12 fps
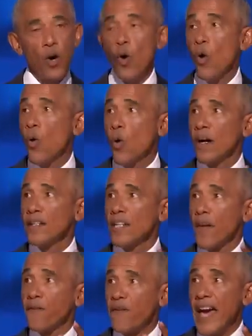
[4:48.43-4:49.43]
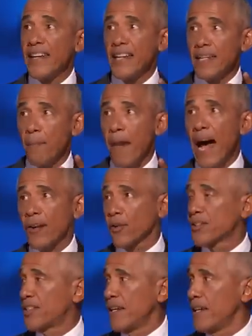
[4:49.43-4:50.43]
who defended
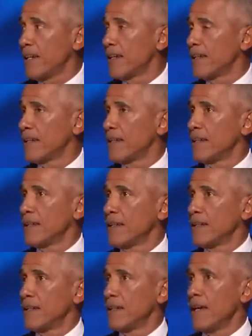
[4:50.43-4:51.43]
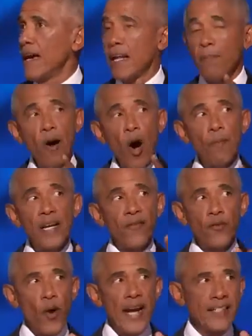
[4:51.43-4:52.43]
democracy at a moment
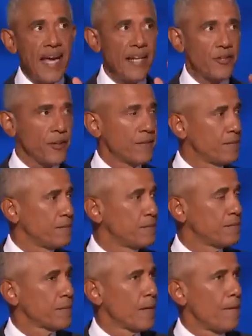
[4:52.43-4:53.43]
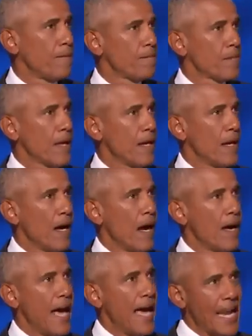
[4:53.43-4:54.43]
of great danger.
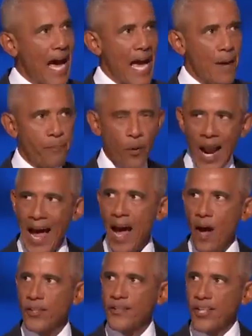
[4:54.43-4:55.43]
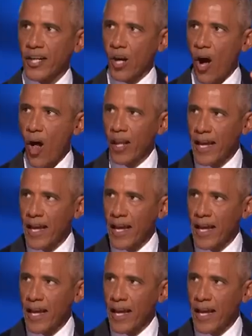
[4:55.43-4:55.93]
And I am proud to call